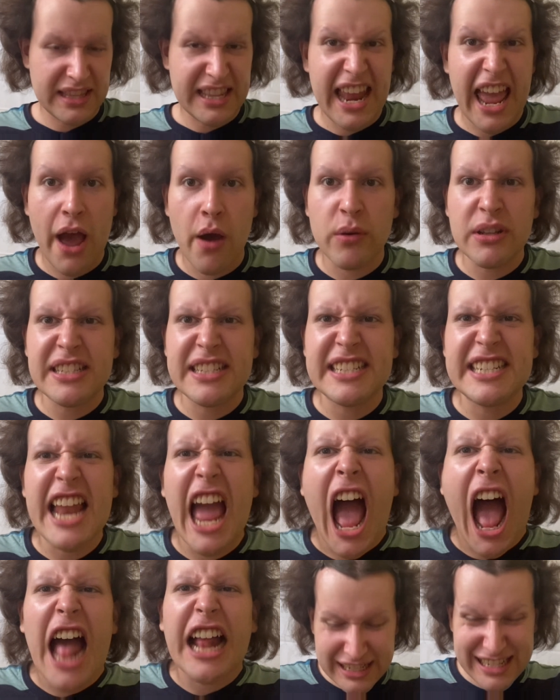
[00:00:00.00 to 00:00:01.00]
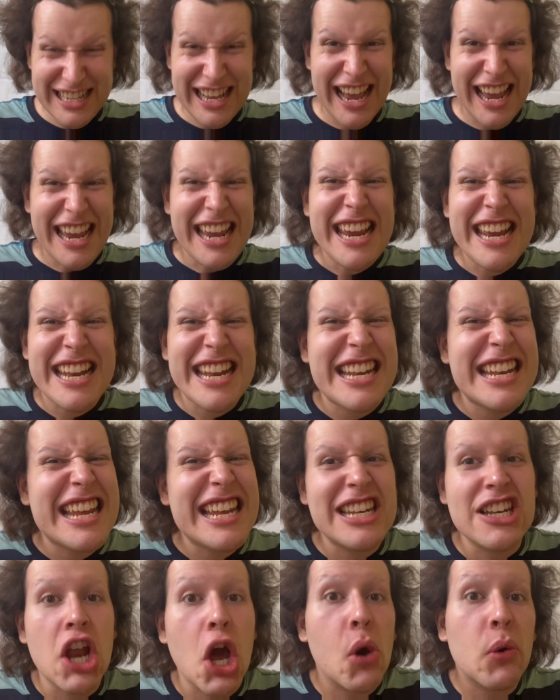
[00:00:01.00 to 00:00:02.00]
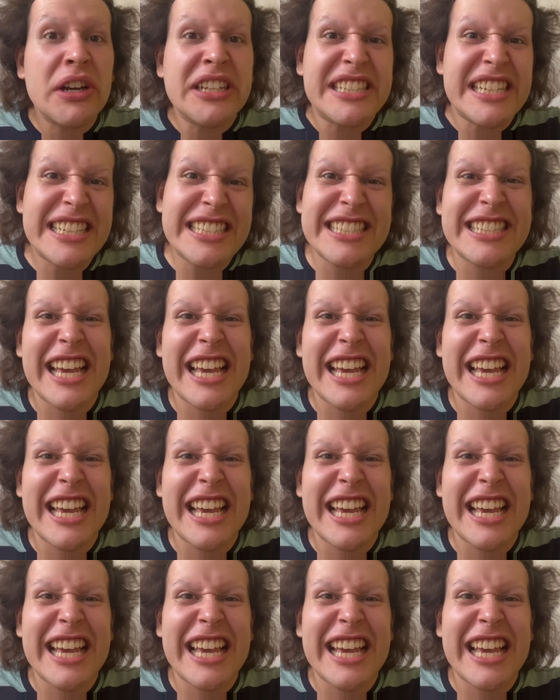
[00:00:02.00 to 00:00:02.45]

Now it's not because I eated it. No, I didn't.